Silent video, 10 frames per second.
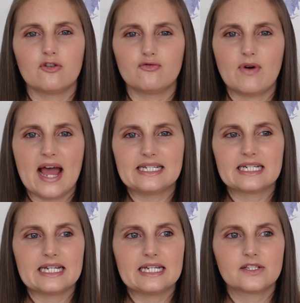
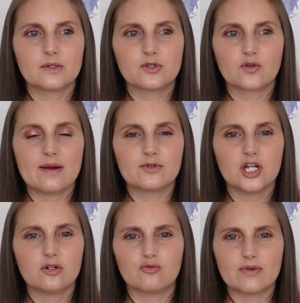Readly
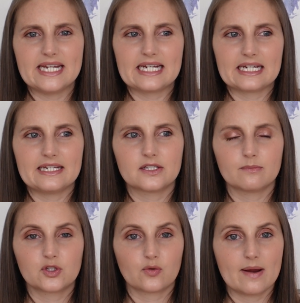subscription or Readly
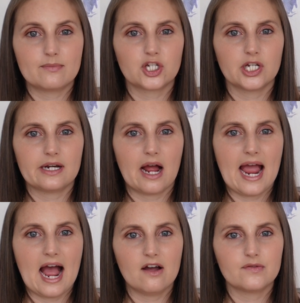subscription I
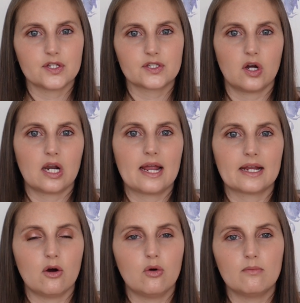have, that's got
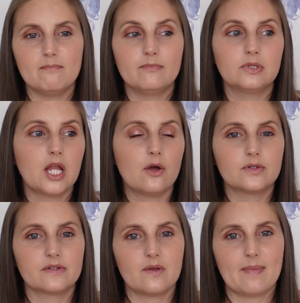like
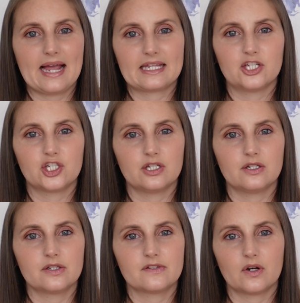loads of the back
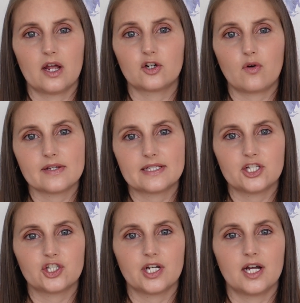issues for like Cross
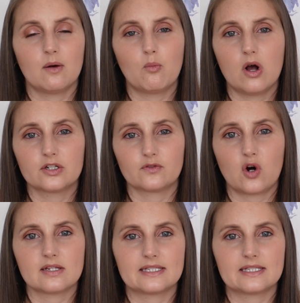Stitcher and World of Cross